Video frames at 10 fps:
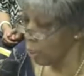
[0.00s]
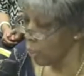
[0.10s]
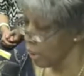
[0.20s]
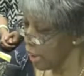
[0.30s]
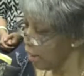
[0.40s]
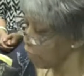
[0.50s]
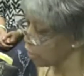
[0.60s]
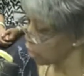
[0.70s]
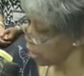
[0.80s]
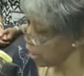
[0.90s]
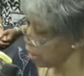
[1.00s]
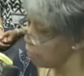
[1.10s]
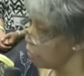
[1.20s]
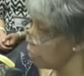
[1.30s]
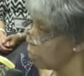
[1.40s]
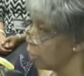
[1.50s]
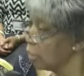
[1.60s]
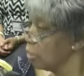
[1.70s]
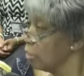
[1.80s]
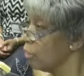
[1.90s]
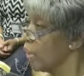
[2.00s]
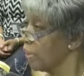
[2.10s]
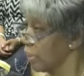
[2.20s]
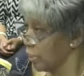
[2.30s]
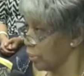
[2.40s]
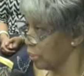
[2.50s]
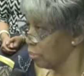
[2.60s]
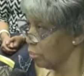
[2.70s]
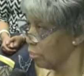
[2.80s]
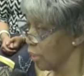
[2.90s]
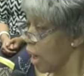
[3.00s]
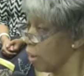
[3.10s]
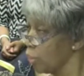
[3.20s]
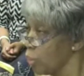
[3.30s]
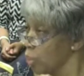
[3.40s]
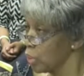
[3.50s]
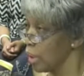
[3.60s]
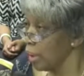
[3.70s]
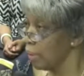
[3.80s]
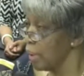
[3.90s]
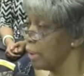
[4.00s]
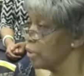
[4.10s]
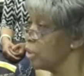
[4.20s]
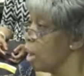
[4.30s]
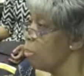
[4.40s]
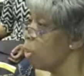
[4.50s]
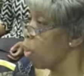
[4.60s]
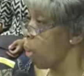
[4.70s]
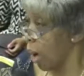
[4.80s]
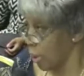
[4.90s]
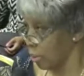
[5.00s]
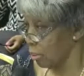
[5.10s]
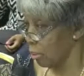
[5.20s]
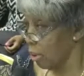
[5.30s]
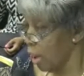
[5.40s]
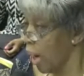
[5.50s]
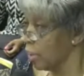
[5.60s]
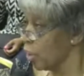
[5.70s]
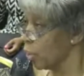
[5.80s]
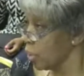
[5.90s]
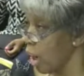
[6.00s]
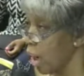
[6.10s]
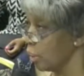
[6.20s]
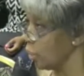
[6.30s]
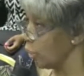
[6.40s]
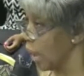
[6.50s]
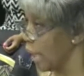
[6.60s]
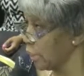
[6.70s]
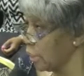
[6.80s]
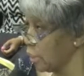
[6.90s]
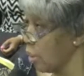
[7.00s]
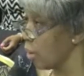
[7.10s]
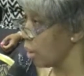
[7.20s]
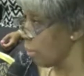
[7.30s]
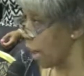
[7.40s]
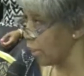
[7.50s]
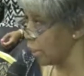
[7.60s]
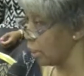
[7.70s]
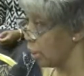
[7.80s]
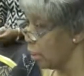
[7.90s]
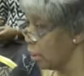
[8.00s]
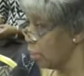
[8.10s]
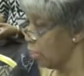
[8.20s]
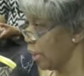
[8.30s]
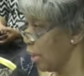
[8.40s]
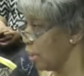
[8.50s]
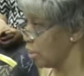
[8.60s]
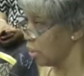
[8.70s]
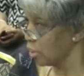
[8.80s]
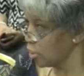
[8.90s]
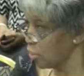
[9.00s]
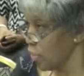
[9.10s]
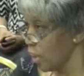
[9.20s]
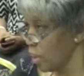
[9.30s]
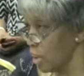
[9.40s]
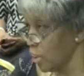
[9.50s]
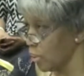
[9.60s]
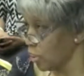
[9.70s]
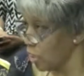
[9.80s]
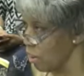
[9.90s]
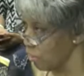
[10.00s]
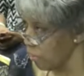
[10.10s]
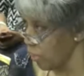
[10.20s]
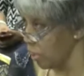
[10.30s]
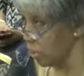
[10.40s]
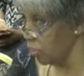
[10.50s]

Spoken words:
We have achieved greatness. Our newsletter is #1. I know Don don't like to talk about it, but he's just strutting his stuff with his